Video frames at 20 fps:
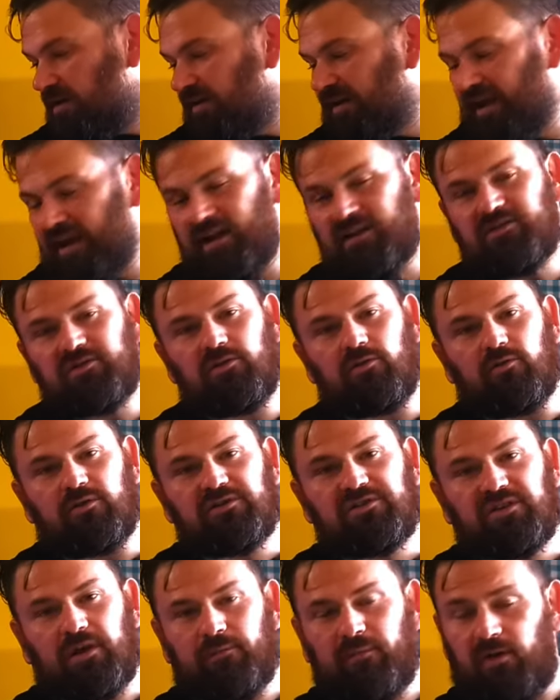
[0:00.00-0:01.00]
cancer or
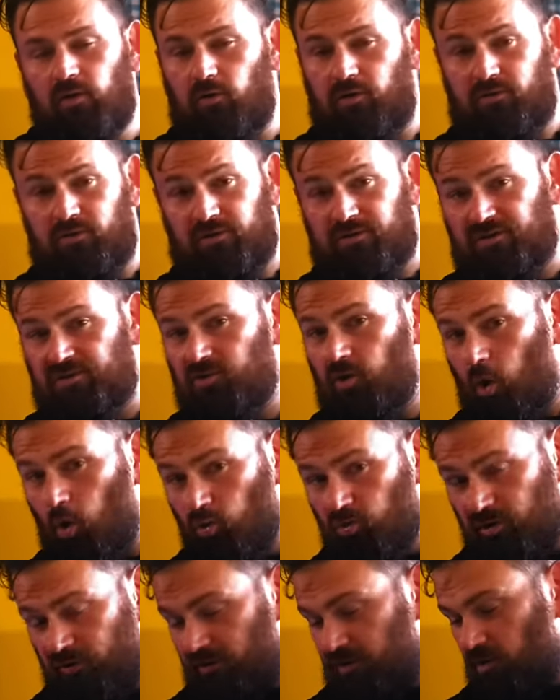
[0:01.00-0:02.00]
something, or they're just
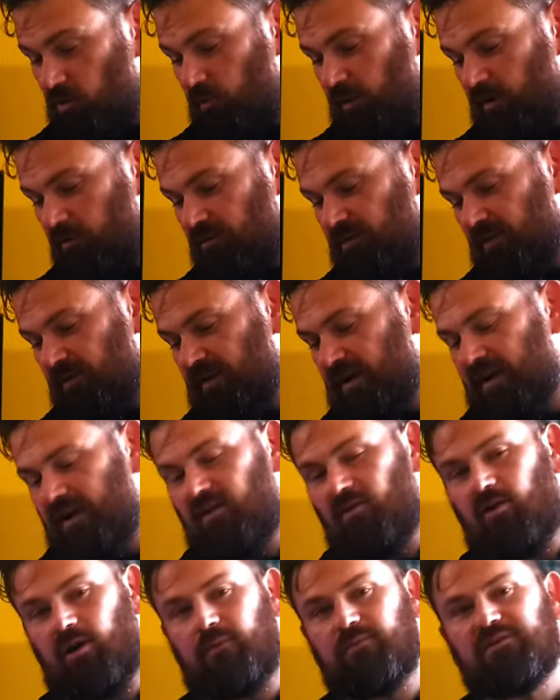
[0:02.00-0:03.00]
older and you want to
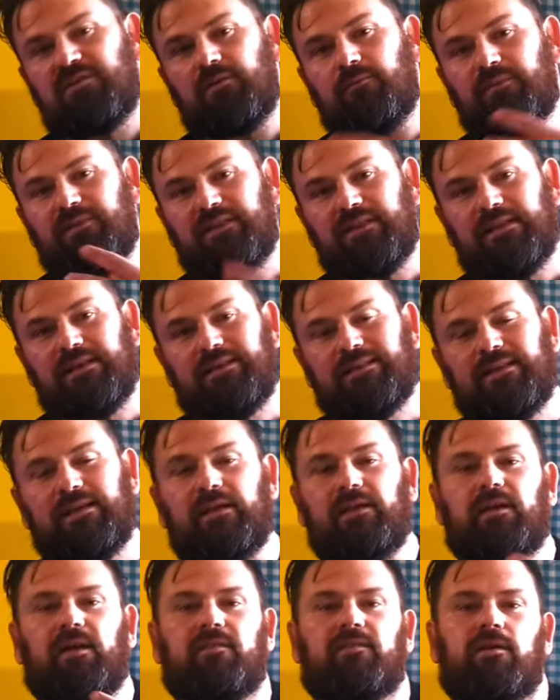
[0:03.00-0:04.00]
eliminate carbs completely
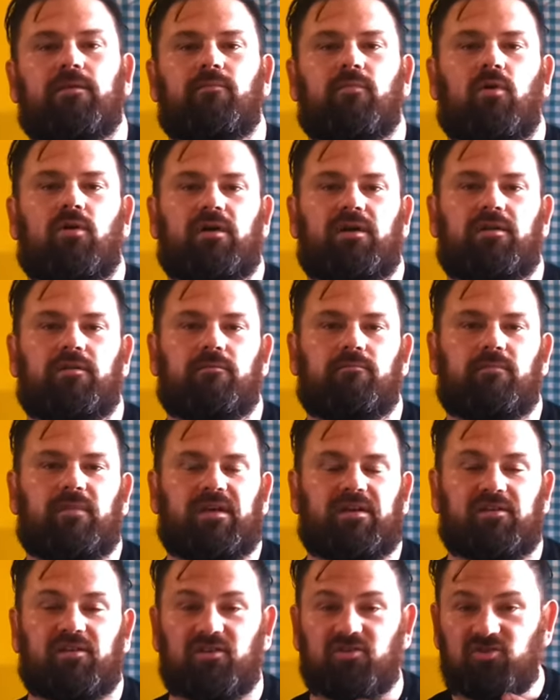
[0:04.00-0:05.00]
and get them
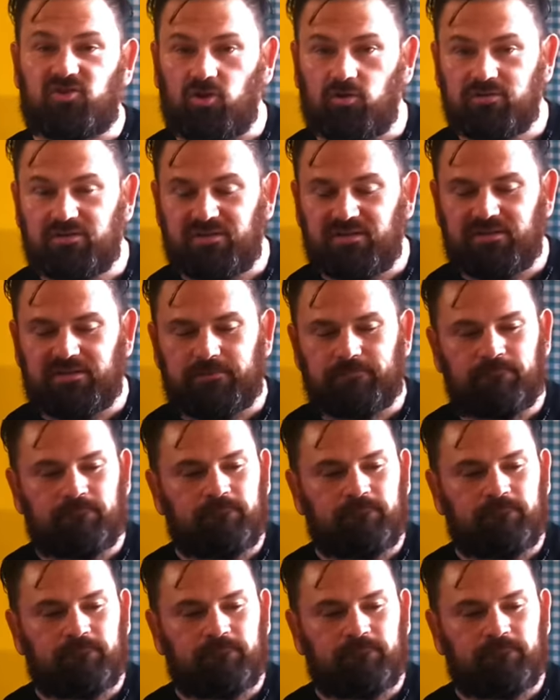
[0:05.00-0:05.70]
in ketosis,